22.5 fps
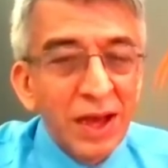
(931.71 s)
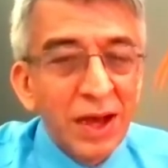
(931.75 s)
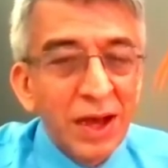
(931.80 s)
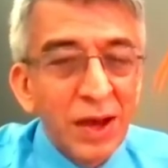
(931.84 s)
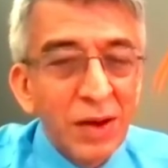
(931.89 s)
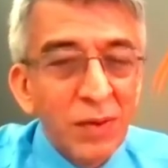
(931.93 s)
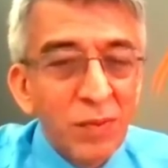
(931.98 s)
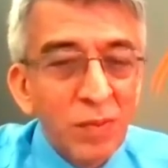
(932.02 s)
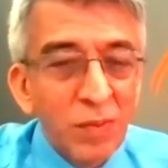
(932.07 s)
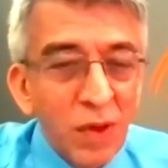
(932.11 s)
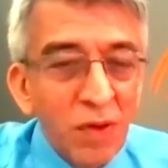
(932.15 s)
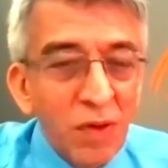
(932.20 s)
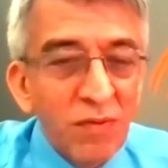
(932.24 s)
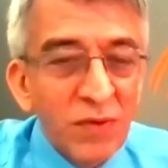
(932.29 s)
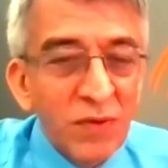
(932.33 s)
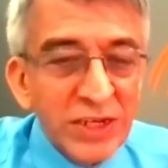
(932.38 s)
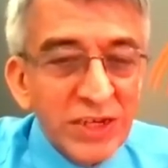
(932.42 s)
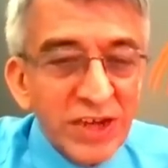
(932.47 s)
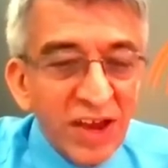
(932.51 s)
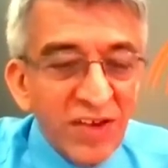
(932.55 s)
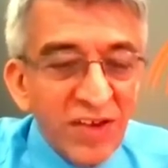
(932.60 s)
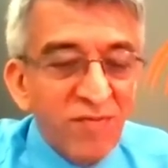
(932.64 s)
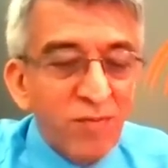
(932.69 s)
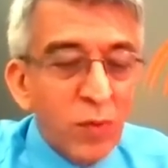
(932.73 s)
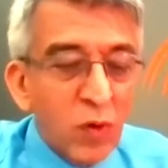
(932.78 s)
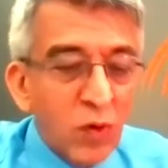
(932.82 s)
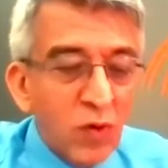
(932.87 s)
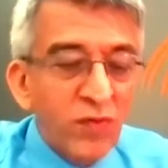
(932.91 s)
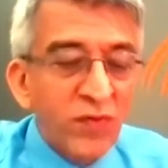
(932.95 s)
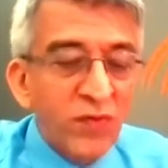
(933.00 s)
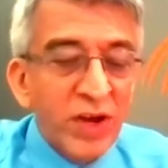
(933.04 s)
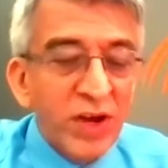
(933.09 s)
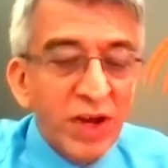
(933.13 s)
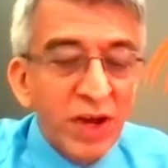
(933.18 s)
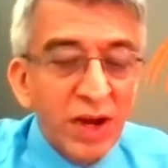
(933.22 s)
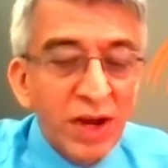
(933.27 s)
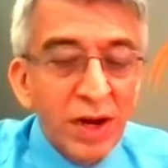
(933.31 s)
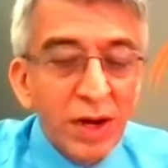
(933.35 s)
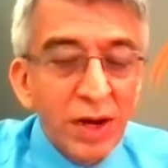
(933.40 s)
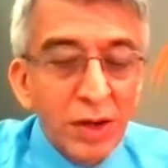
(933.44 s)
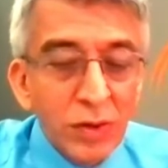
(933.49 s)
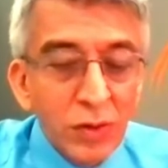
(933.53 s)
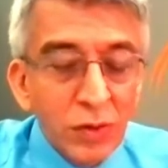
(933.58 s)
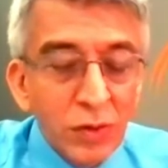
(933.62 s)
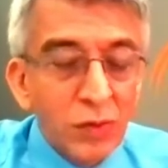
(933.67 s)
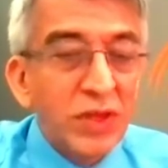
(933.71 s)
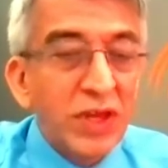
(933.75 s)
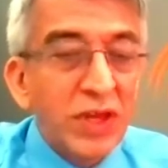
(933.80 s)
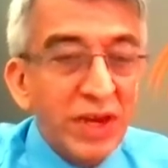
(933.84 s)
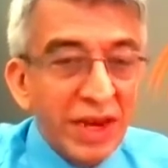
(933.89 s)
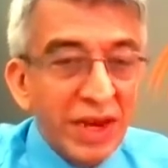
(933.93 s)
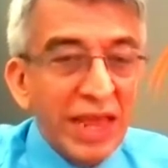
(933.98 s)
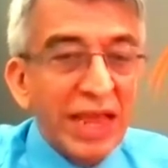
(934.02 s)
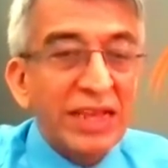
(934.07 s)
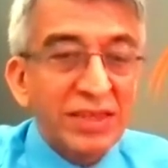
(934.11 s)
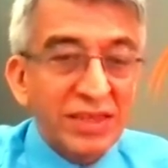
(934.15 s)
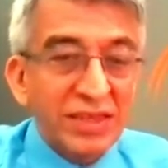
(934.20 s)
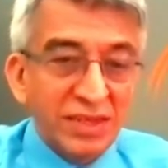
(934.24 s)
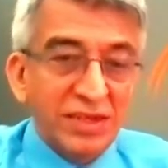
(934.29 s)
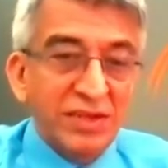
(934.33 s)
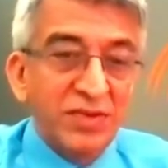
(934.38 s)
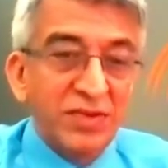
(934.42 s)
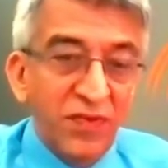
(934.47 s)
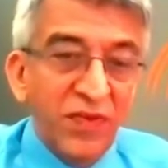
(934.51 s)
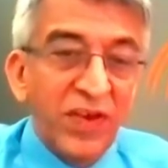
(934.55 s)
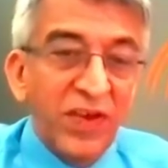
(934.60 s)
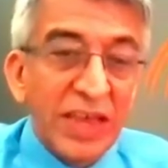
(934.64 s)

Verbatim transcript: uh, which have moved to the next